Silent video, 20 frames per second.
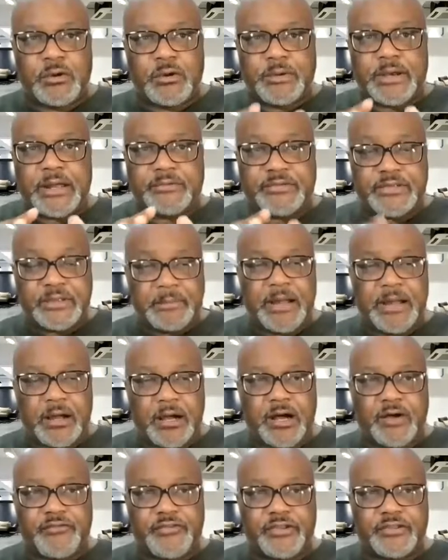when I was in my
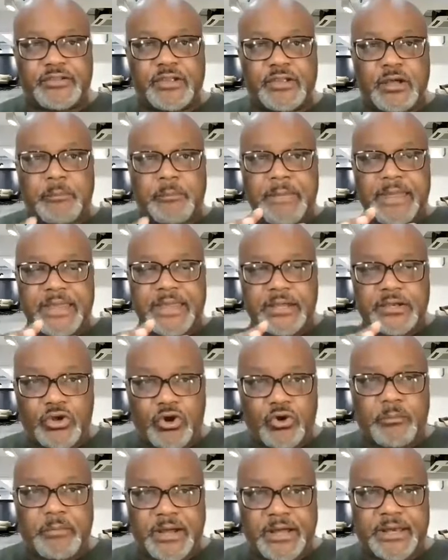office making
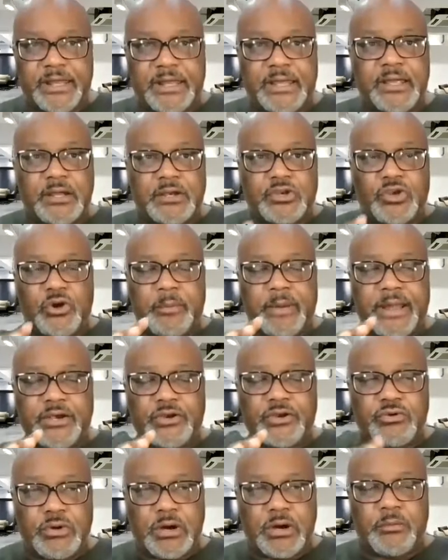no money, nobody
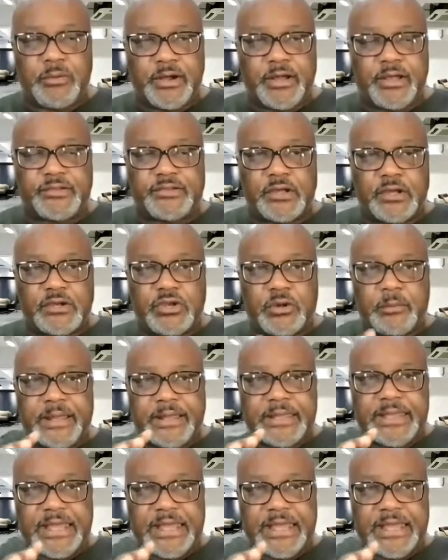knew who I was, nobody